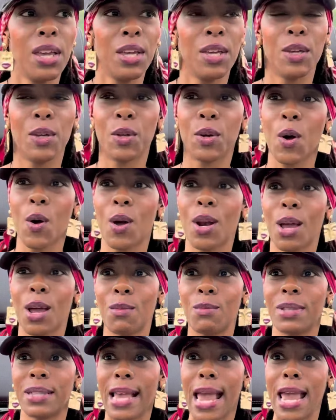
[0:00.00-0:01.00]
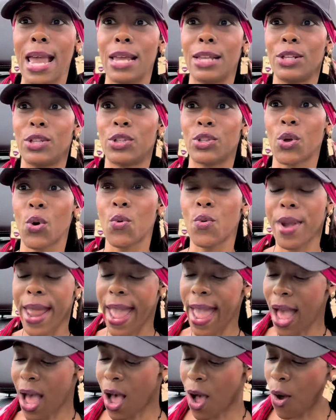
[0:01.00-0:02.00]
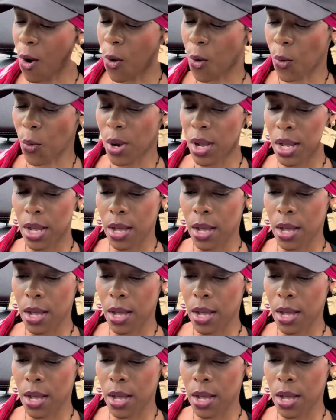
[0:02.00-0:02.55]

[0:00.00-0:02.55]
You know what I'm saying? So now